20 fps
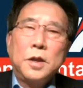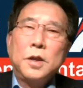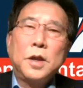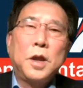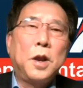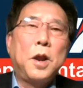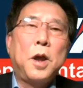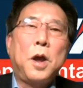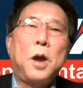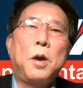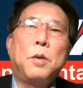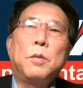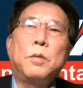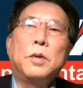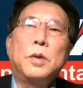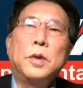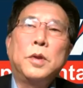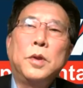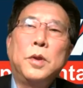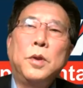you
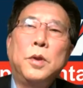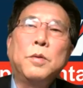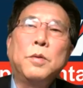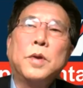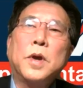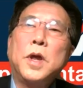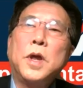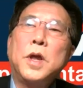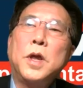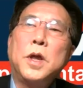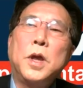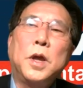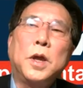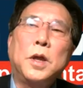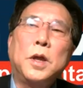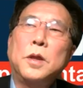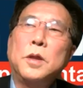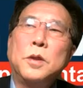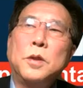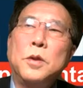know you could
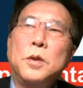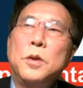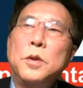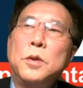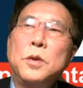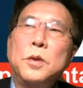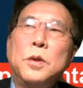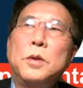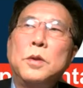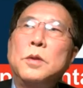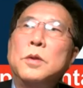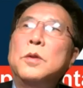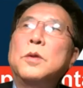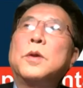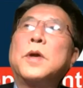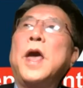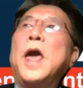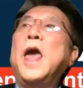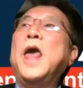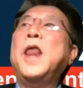you,
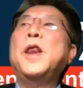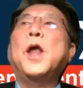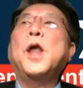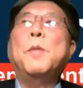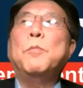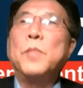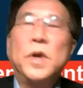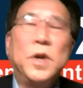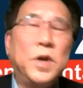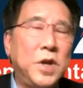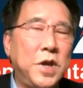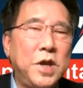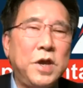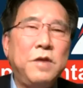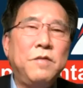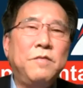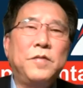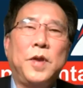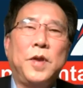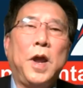you cannot
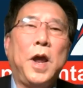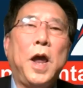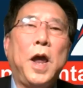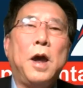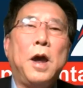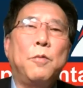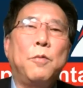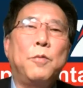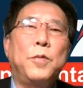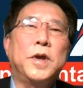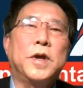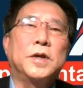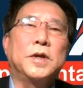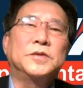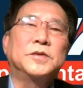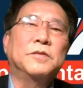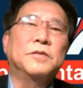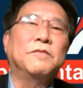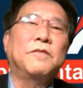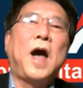believe how we
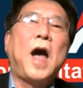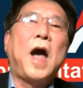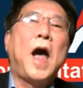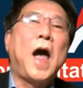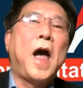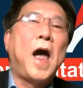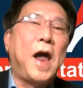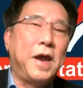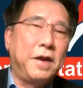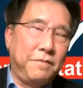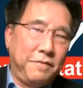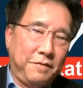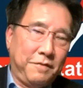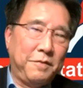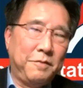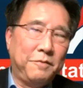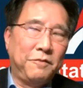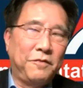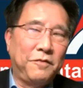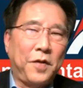could survive
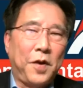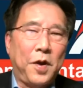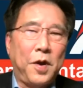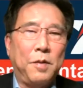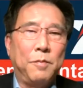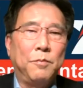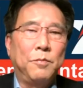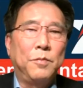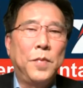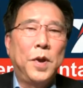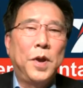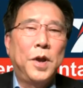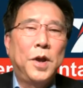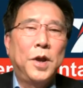from